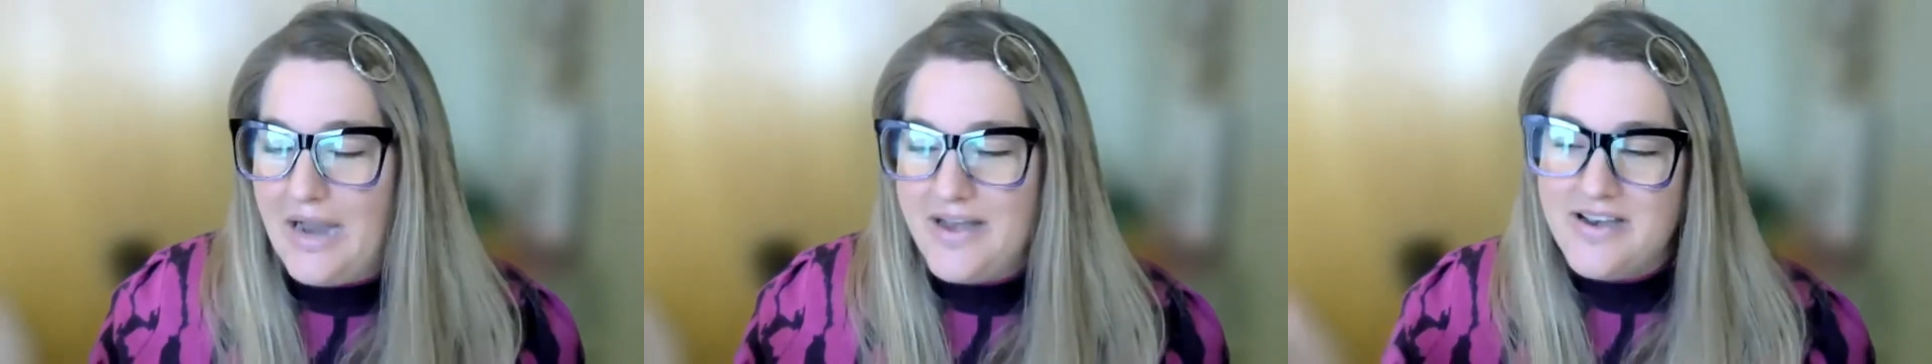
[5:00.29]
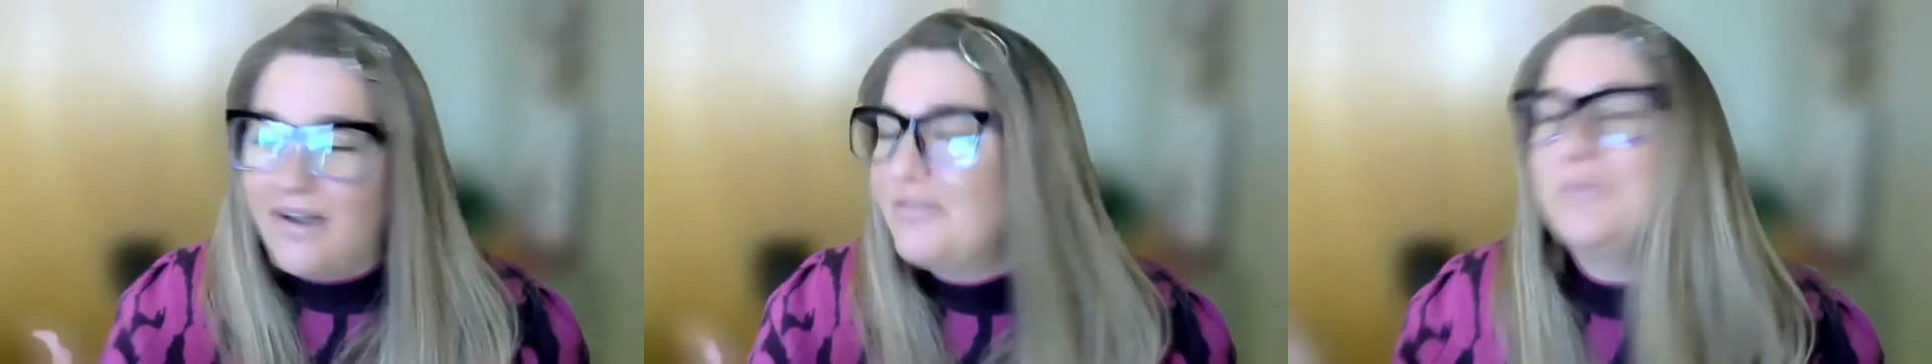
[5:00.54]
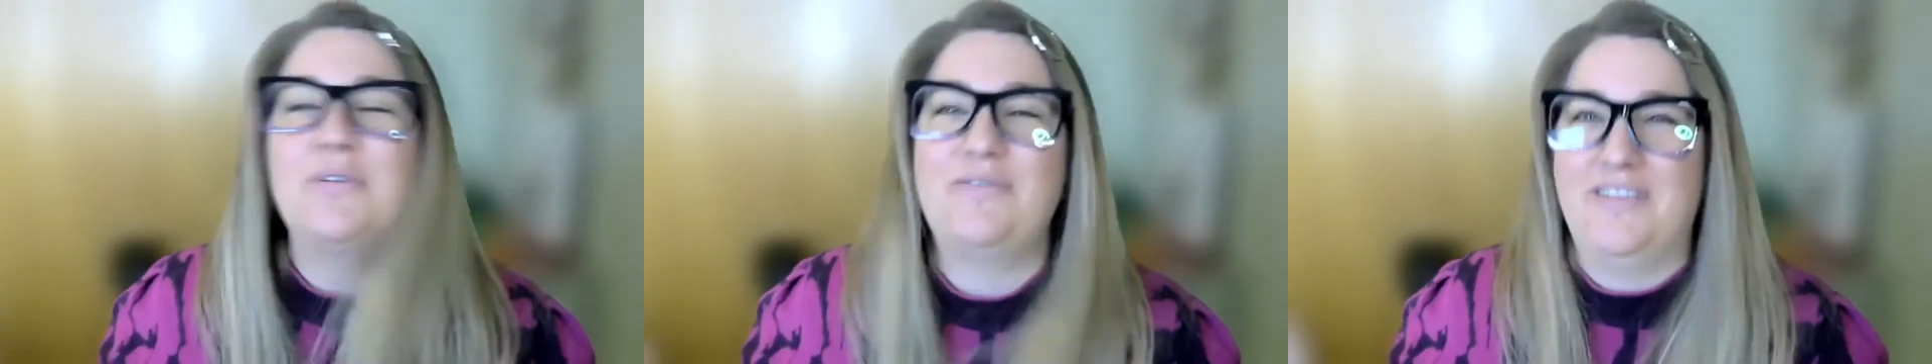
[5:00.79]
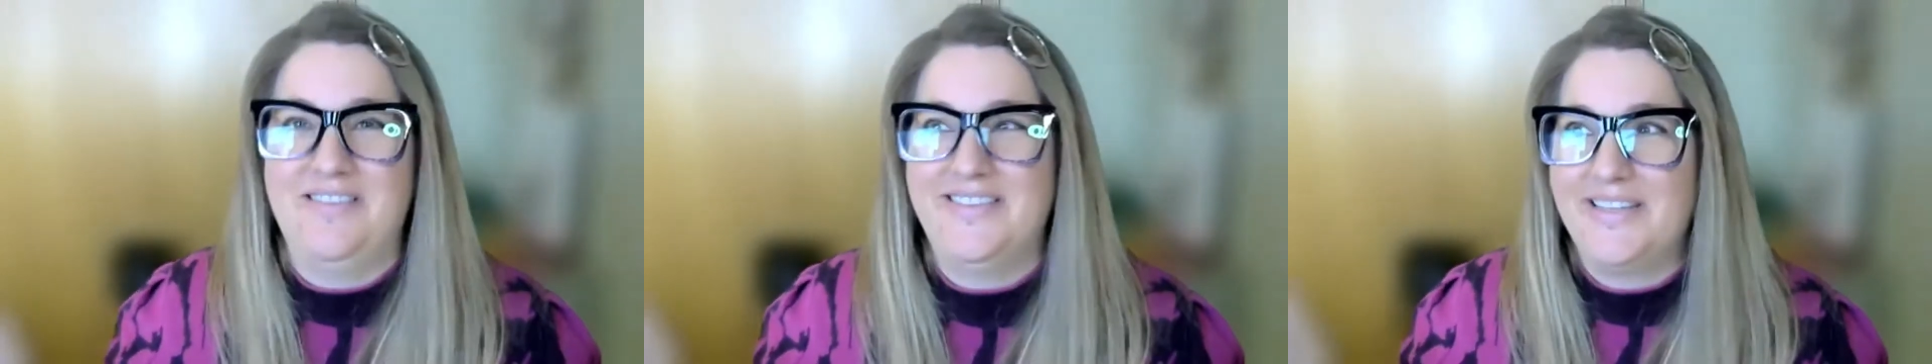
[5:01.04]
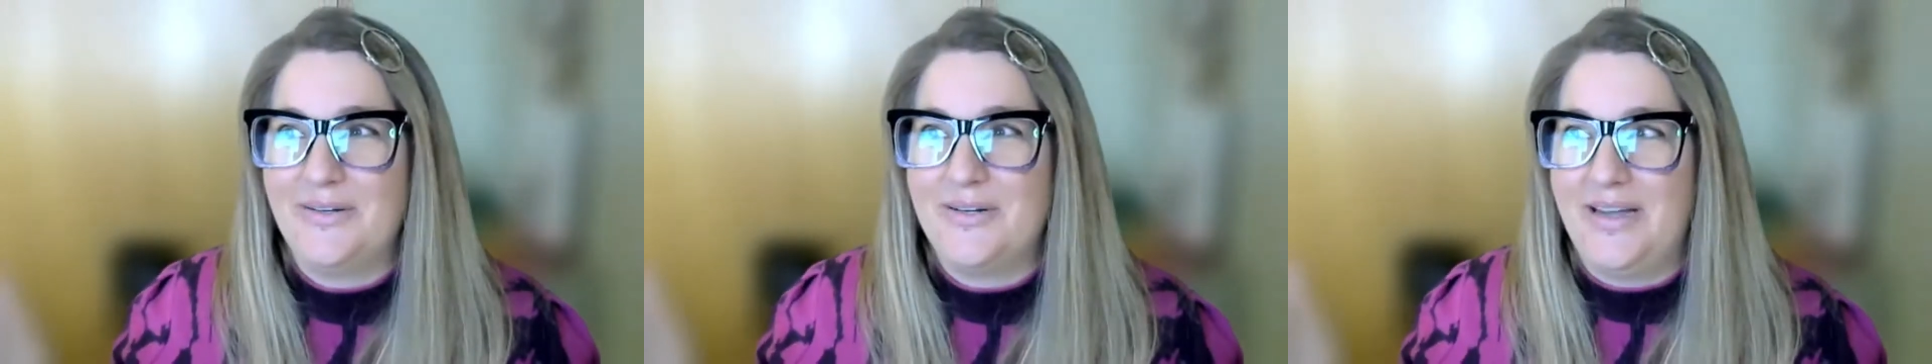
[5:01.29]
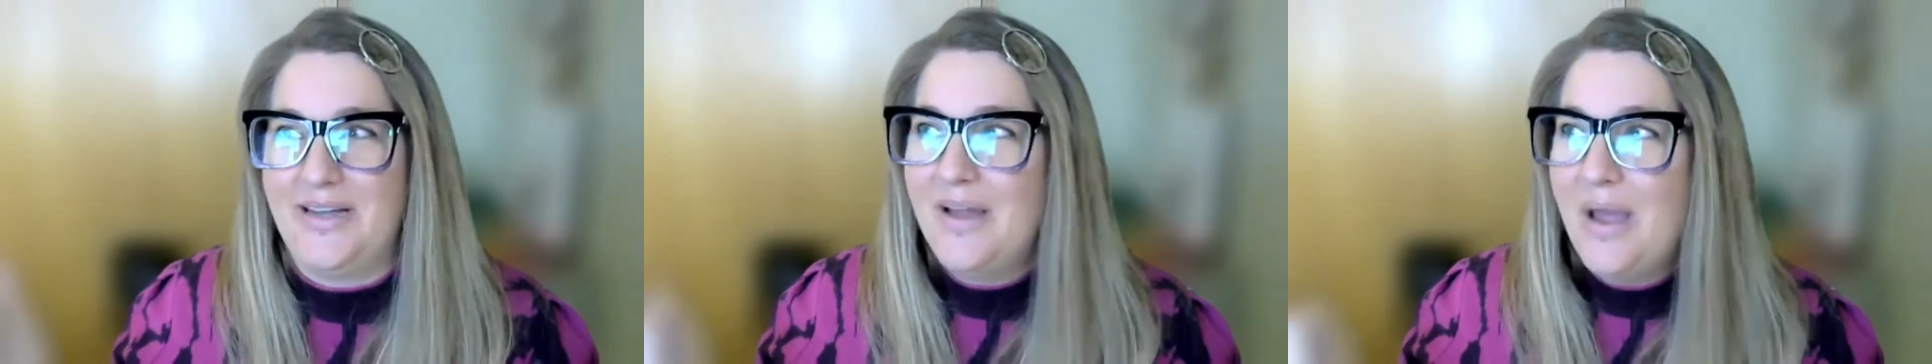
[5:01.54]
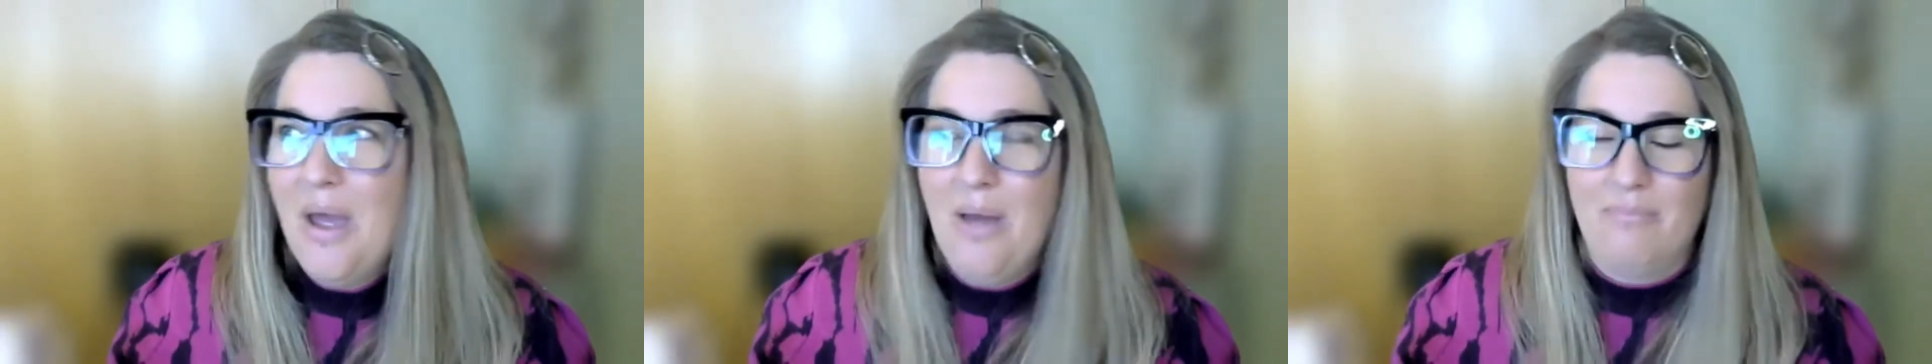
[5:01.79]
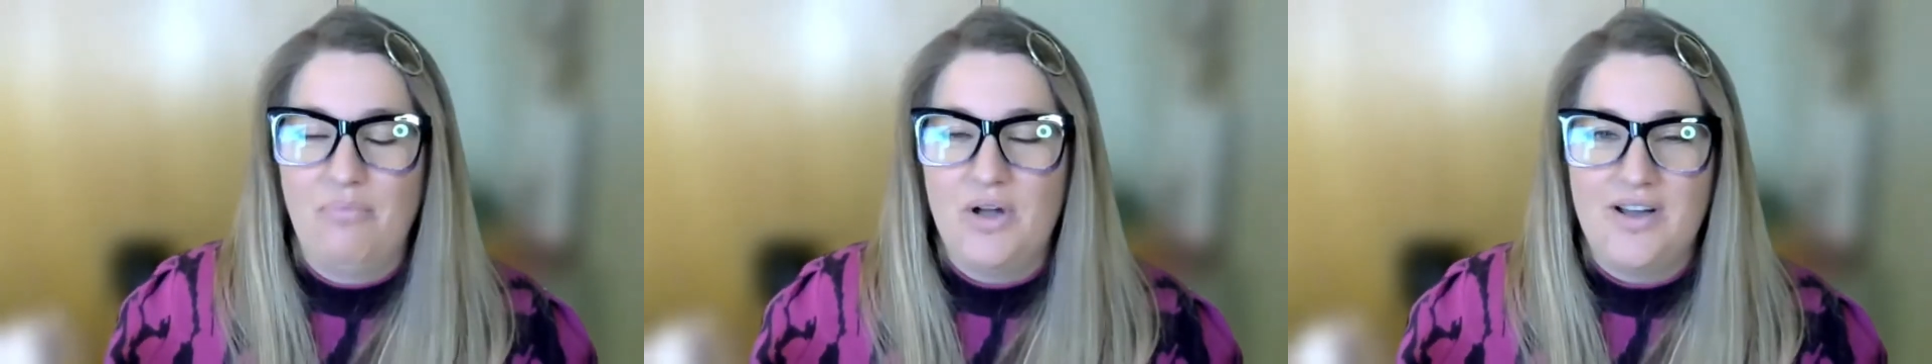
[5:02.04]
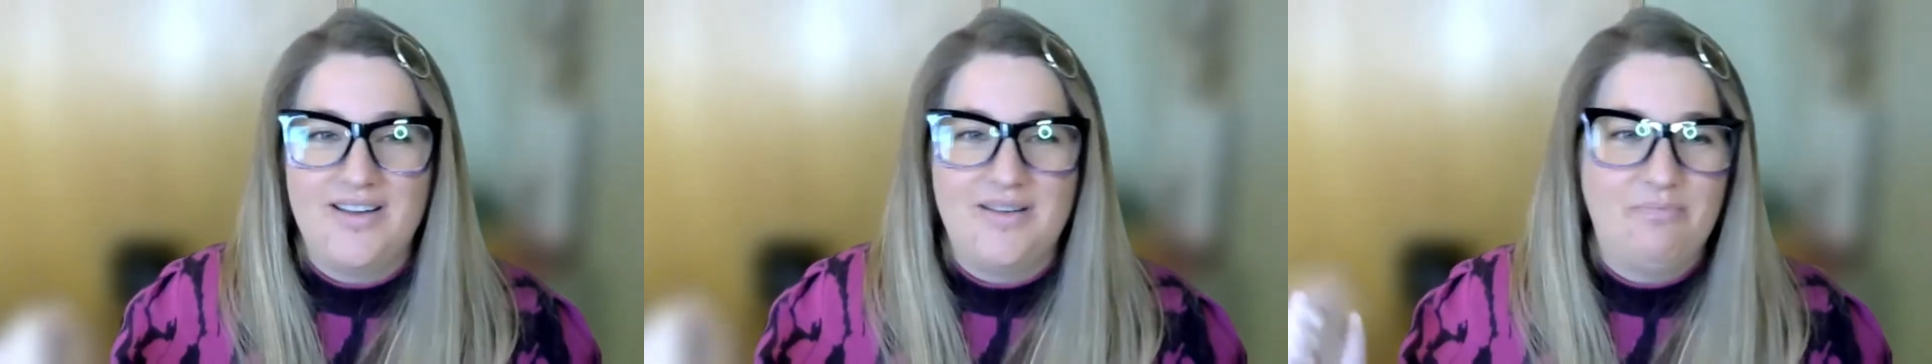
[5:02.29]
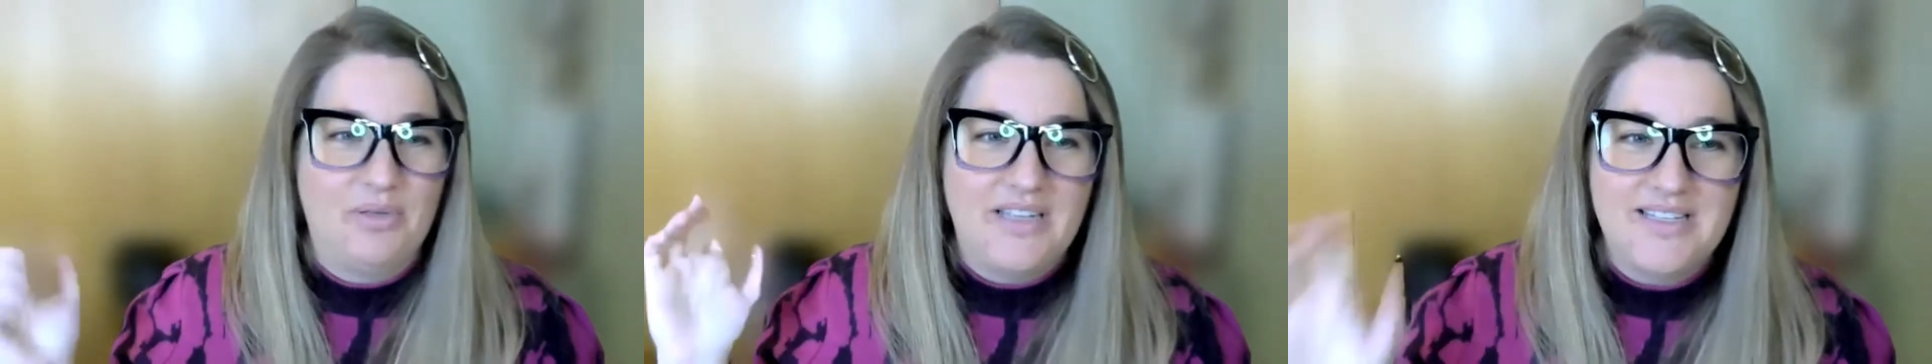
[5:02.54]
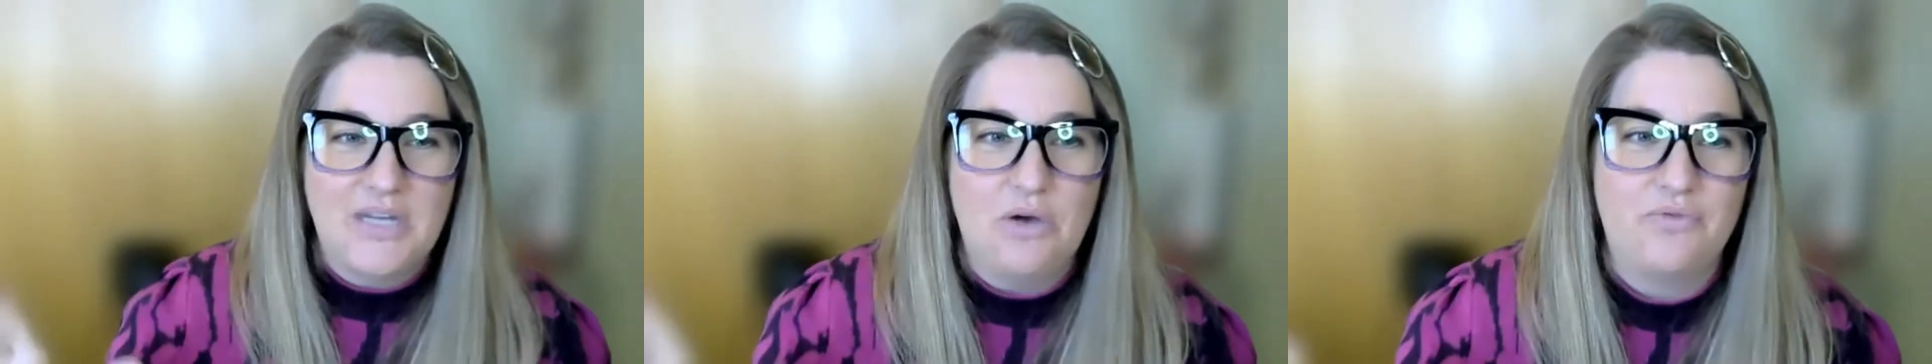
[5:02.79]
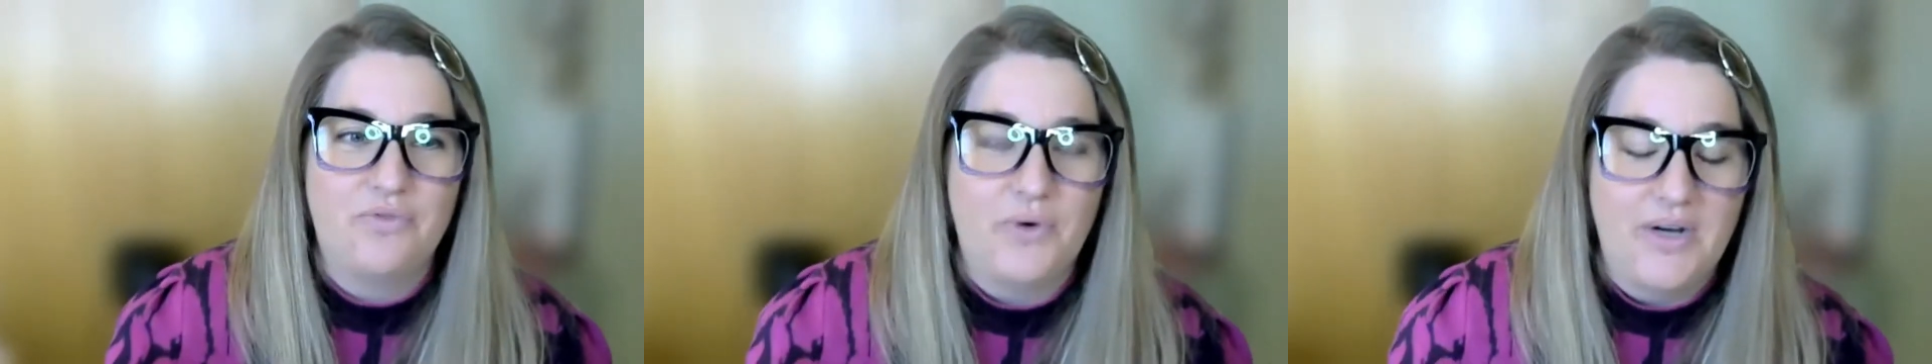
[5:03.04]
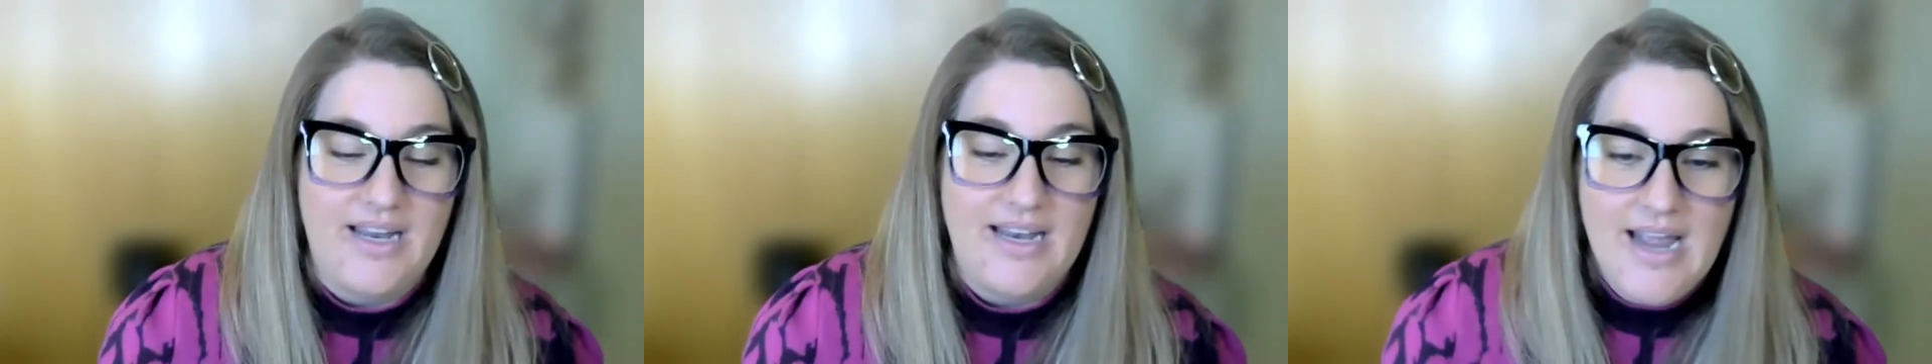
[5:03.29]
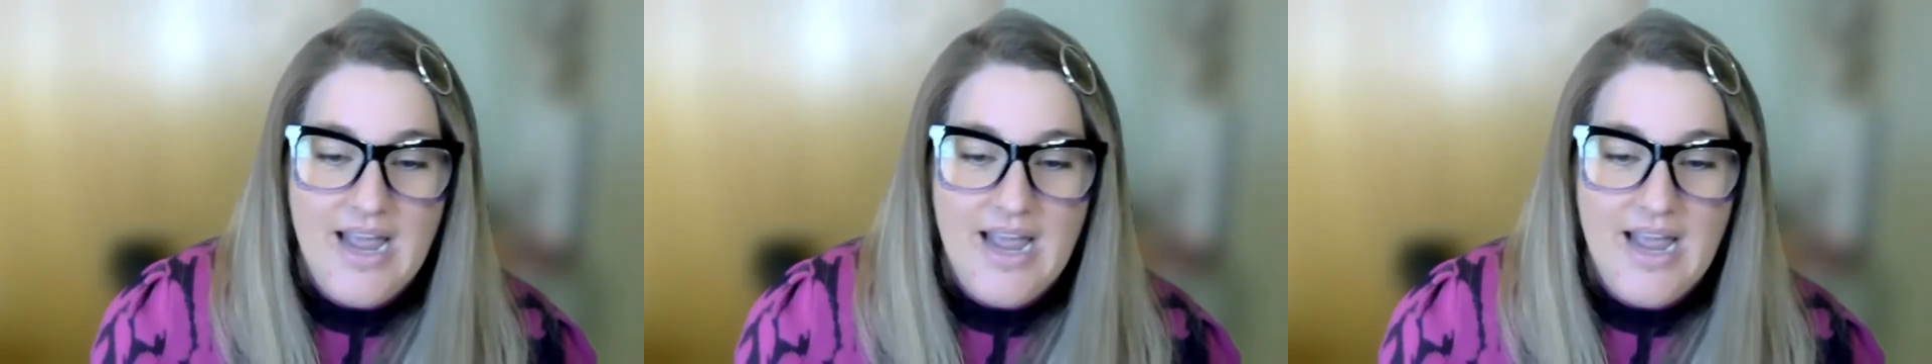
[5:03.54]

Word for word: I never would have considered it, but but let's go for it.